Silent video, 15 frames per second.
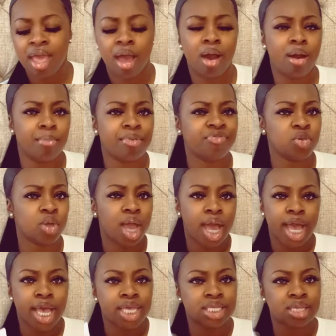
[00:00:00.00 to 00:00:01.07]
If you
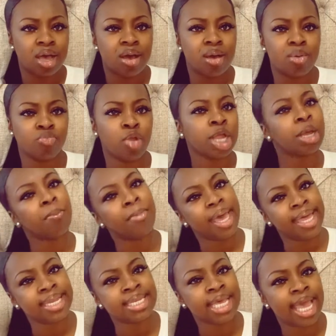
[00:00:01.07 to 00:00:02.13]
guys
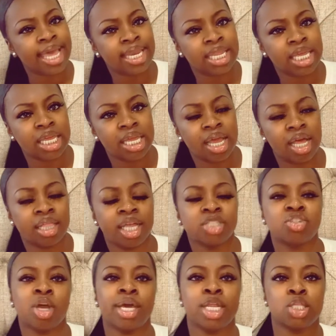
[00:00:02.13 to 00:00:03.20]
recommend any
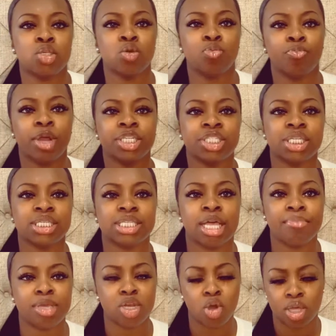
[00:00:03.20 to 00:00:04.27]
electronic toothbrushes, let
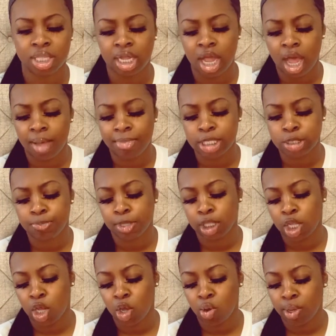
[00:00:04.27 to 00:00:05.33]
me know in the comments
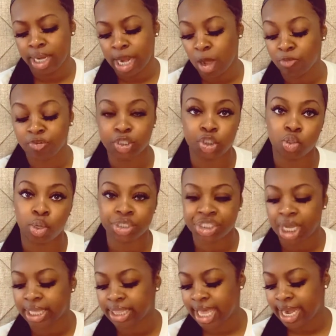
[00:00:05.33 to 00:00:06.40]
below and I'll for sure
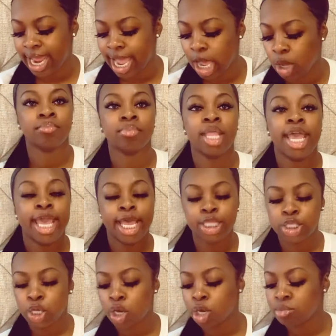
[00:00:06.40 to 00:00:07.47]
check that out. In
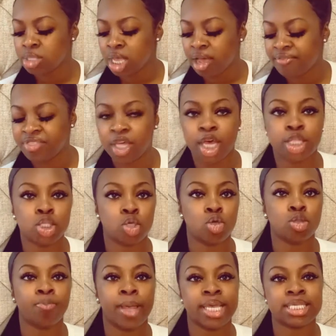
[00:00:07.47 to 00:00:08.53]
terms of the
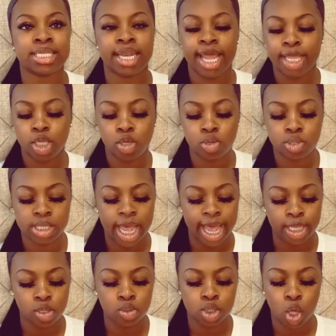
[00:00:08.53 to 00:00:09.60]
toothpaste that
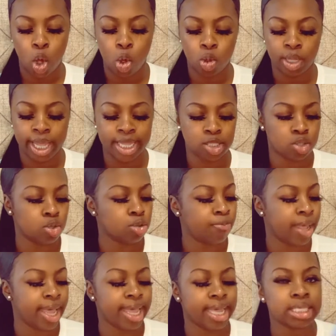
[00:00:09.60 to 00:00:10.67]
I use Colgate
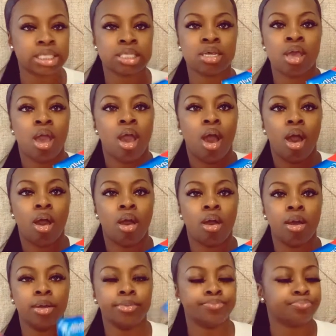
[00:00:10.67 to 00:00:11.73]
toothpaste.
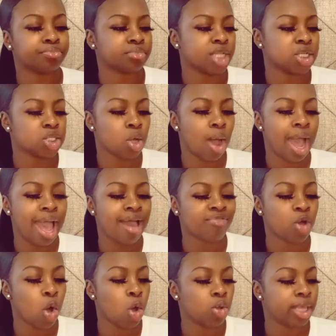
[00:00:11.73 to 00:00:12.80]
So I have
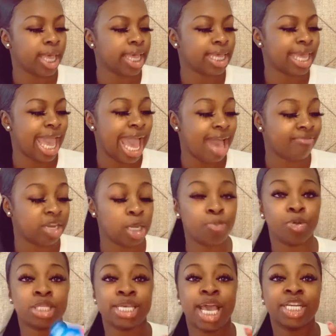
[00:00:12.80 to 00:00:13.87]
Colgate Cavity
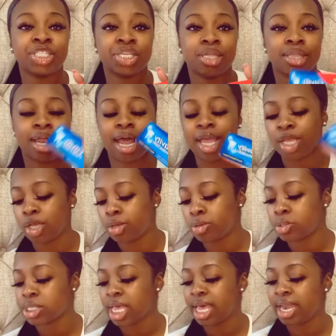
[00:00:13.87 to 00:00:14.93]
Protection that I
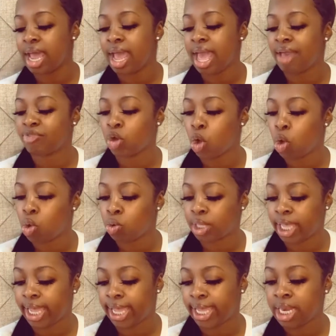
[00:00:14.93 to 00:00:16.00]
use, and I have
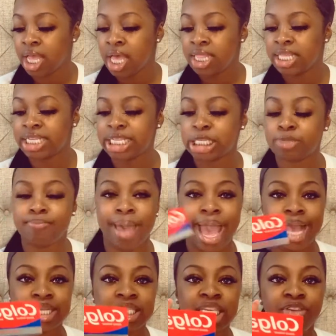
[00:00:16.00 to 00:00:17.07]
Colgate, this is
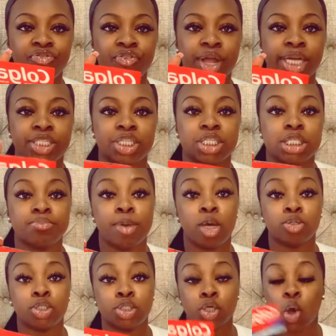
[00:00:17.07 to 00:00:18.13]
Maxi Fresh. It
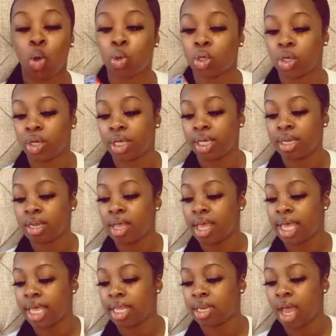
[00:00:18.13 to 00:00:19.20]
smells so good,
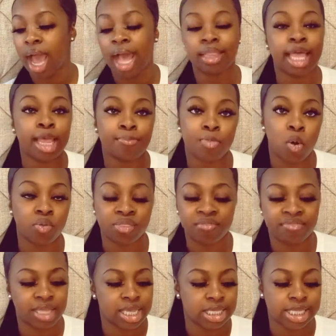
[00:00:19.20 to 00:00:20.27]
and I like both of
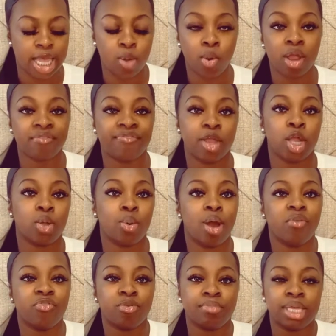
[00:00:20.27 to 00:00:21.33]
these. They work very well
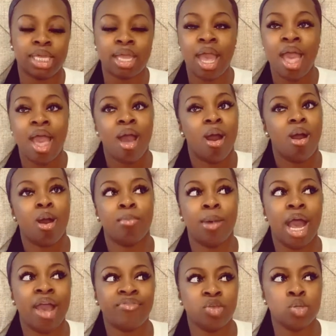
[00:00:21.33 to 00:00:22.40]
for me.
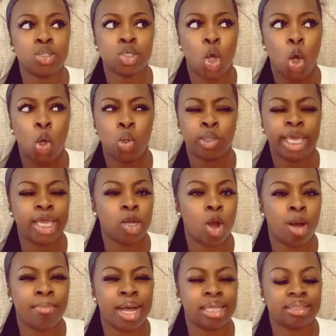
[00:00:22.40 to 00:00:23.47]
I've used Colgate
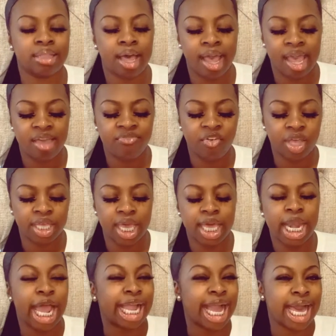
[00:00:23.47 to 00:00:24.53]
all my life. Again,
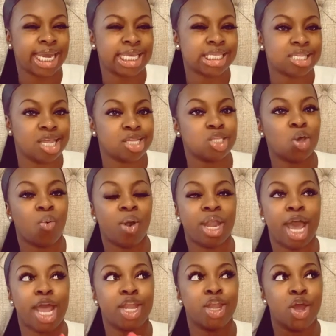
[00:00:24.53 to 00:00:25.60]
I kind of stick to what
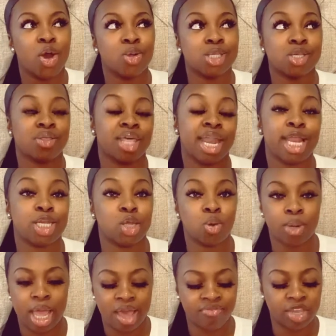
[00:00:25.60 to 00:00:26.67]
I know so that I don't
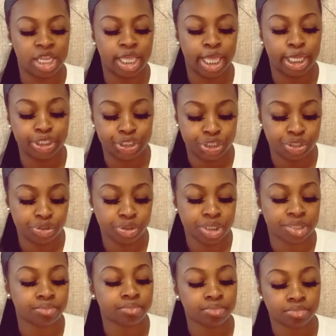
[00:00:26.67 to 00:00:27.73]
have any
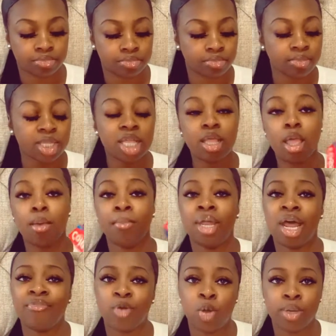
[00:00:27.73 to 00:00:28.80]
issues, but
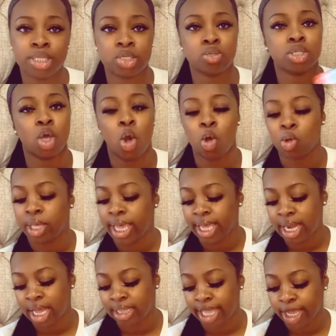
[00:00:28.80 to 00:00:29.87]
I've always used Colgate.
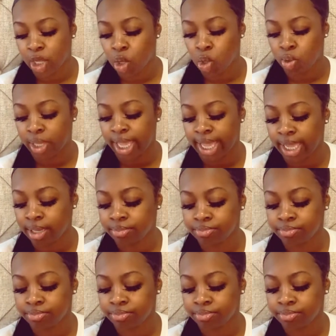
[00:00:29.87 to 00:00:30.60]
I like Colgate.